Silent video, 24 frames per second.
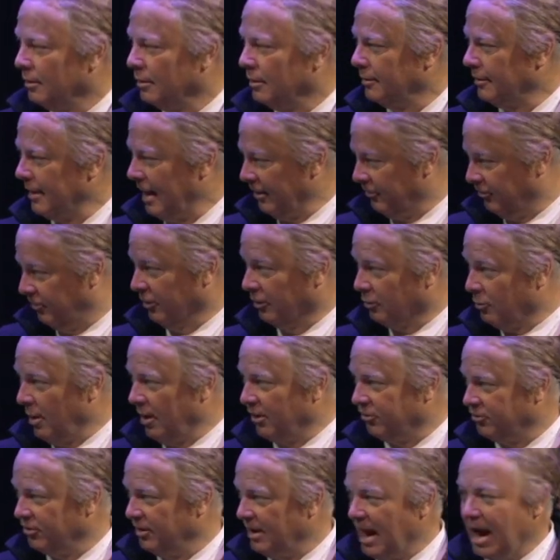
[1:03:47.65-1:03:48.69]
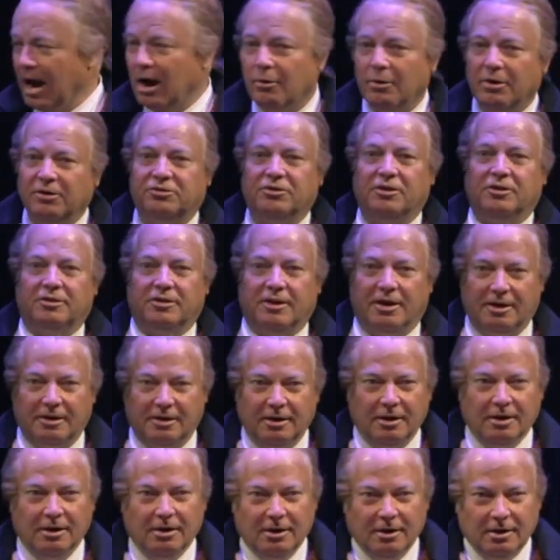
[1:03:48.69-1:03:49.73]
And that's your question. How is it that
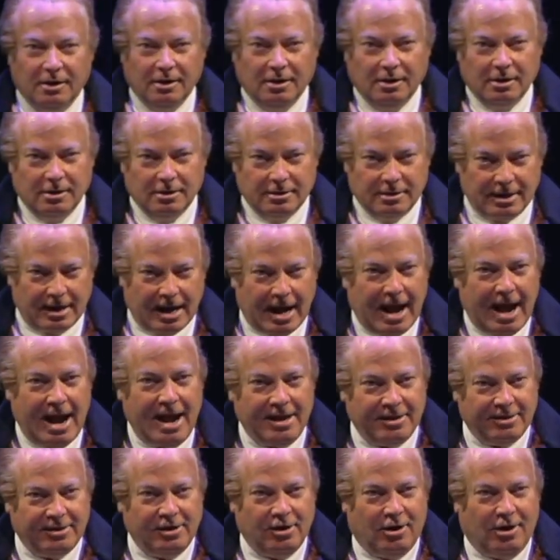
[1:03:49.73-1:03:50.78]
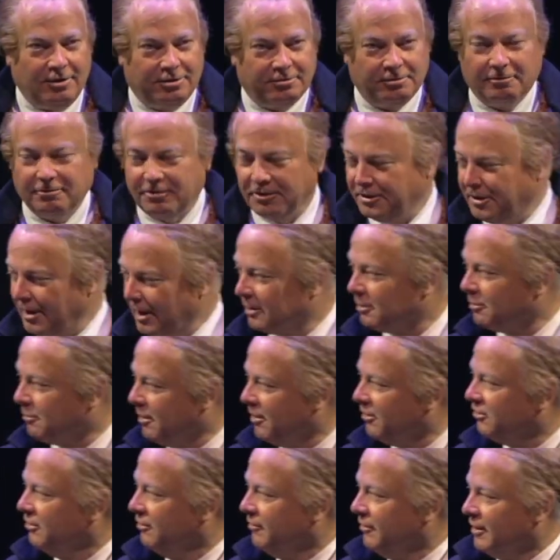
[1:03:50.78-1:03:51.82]
I, the author of the
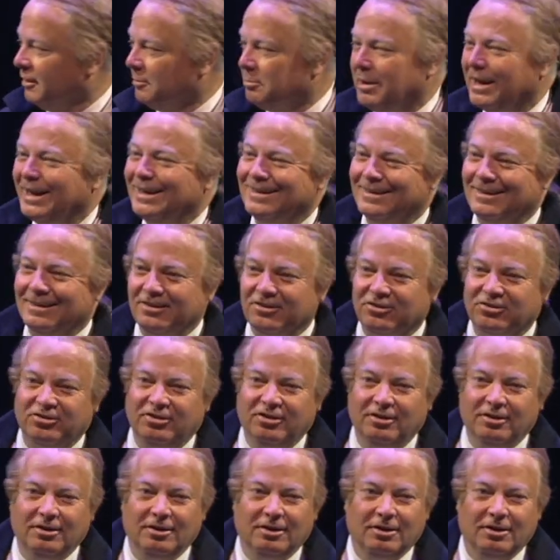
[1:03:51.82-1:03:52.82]
Declaration of Independence,